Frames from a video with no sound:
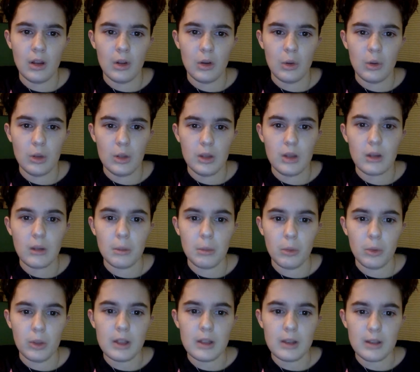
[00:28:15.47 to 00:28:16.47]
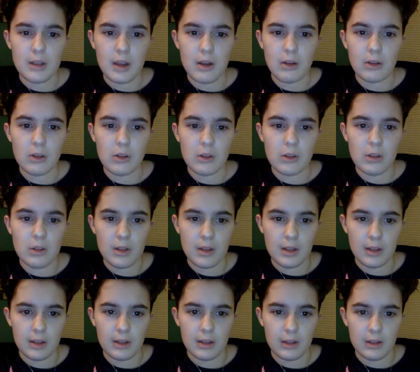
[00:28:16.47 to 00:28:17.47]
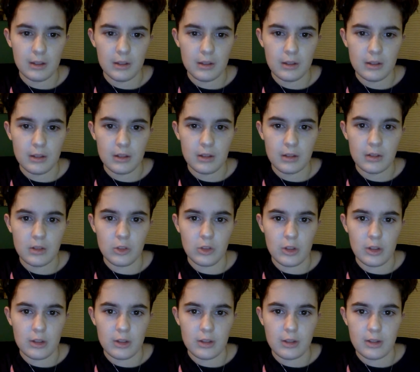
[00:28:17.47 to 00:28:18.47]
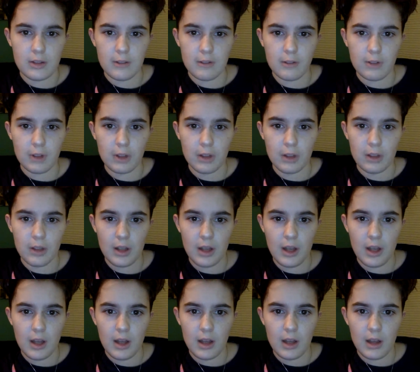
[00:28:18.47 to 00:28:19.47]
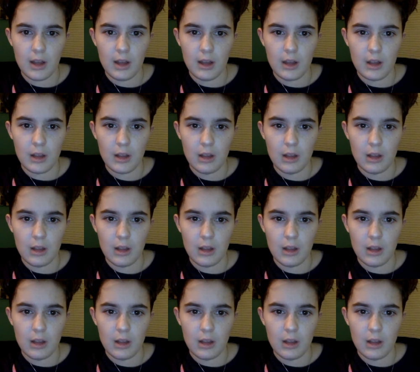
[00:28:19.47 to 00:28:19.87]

Quick bonus character things. Jesse's fucking gay.